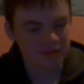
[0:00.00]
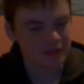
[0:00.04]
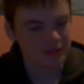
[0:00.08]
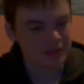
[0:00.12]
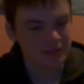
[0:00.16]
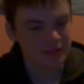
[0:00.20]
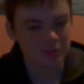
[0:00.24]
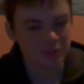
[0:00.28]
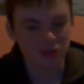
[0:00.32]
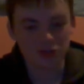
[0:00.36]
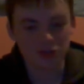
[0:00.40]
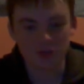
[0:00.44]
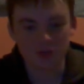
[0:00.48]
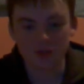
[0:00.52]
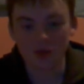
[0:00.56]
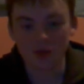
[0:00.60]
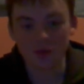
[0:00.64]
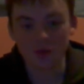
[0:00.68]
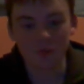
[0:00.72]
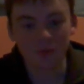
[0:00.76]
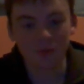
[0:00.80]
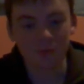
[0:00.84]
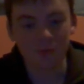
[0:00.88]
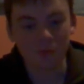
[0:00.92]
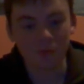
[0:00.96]
is just
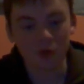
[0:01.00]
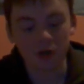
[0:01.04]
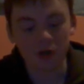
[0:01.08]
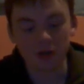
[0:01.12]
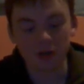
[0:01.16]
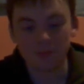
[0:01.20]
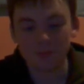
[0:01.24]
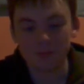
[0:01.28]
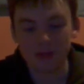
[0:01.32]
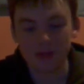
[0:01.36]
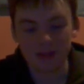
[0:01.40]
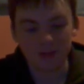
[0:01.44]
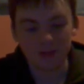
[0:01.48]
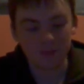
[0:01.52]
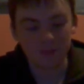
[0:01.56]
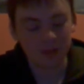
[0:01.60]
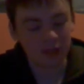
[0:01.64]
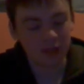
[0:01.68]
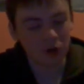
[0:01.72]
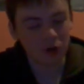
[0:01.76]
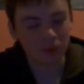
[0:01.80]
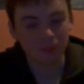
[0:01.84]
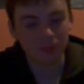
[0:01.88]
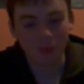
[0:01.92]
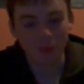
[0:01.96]
another bit of
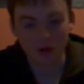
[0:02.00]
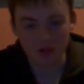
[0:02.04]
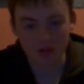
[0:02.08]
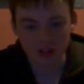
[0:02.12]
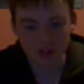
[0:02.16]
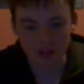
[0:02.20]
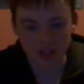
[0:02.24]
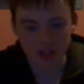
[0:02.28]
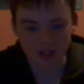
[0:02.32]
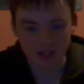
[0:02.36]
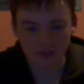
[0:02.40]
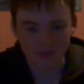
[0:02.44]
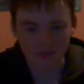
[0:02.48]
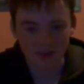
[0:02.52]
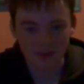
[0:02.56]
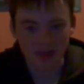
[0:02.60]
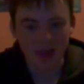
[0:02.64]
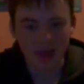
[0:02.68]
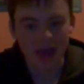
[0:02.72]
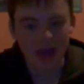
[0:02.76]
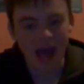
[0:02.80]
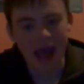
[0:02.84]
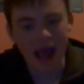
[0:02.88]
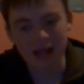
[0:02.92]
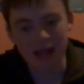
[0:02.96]
your bullshit.
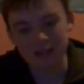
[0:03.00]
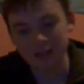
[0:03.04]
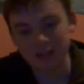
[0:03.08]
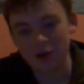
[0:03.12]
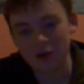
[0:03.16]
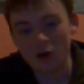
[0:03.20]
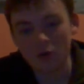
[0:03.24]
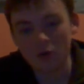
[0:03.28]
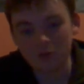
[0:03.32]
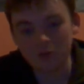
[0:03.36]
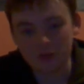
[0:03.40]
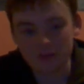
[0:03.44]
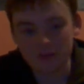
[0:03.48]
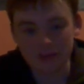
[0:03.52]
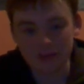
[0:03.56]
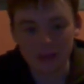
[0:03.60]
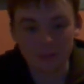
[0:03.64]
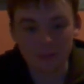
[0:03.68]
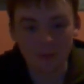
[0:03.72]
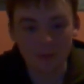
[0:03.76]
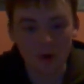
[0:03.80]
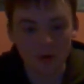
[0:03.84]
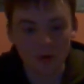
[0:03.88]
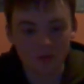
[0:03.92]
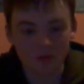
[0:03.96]
And
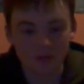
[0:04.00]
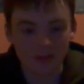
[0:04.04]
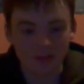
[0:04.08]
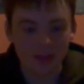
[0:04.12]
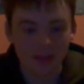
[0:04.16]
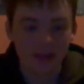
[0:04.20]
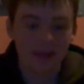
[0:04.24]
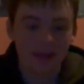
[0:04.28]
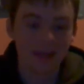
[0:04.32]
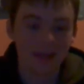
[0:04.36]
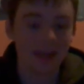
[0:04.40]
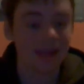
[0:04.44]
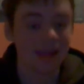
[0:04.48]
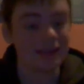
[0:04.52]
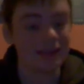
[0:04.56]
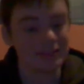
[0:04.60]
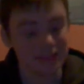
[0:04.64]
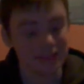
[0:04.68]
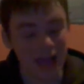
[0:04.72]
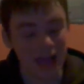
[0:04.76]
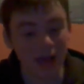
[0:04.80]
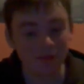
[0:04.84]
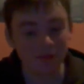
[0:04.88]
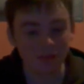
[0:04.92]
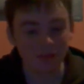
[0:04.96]
Steamboat, he's
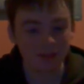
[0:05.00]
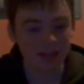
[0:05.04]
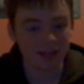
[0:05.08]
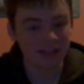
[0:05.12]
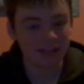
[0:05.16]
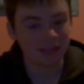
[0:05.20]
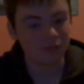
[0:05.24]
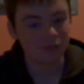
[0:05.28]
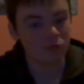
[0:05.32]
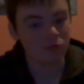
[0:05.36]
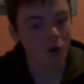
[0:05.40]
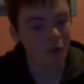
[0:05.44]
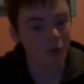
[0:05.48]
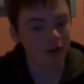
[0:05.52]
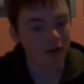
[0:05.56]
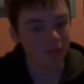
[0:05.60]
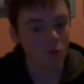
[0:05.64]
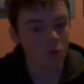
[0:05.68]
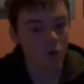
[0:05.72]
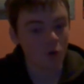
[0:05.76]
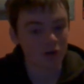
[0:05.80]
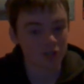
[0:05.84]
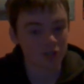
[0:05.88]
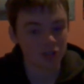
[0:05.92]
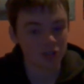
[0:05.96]
definitely growing
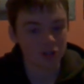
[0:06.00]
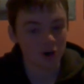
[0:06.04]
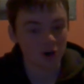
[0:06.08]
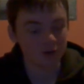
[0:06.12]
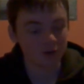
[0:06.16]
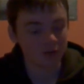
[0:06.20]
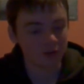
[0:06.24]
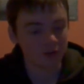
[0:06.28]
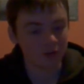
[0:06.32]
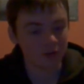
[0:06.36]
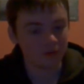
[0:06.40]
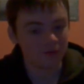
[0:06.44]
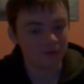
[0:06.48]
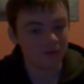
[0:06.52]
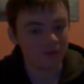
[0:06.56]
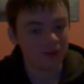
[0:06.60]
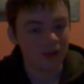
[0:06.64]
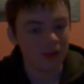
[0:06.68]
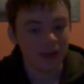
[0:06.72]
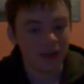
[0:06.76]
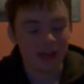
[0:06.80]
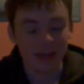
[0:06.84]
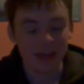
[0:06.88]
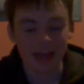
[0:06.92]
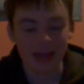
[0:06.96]
more assertive
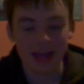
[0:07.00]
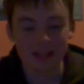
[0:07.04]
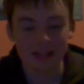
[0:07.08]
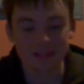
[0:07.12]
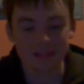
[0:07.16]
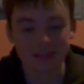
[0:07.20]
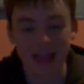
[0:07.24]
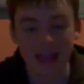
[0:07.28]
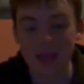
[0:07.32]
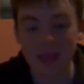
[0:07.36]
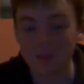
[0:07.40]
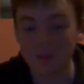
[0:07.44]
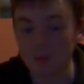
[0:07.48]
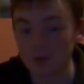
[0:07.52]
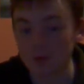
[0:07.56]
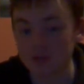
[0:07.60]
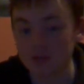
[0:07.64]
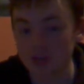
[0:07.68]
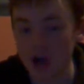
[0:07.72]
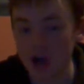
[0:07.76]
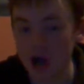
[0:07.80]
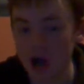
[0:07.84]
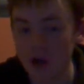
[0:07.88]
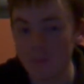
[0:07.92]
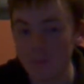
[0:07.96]
as time goes
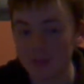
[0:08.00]
on,